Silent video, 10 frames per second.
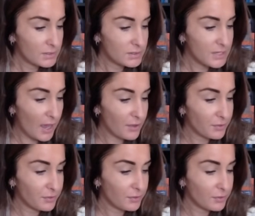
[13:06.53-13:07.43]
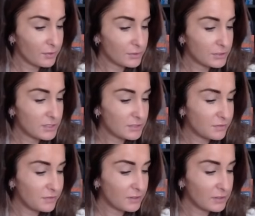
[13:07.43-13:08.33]
Death. There's this
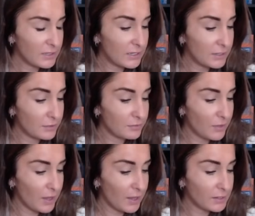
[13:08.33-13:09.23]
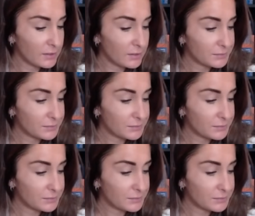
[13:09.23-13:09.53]
feeling here of like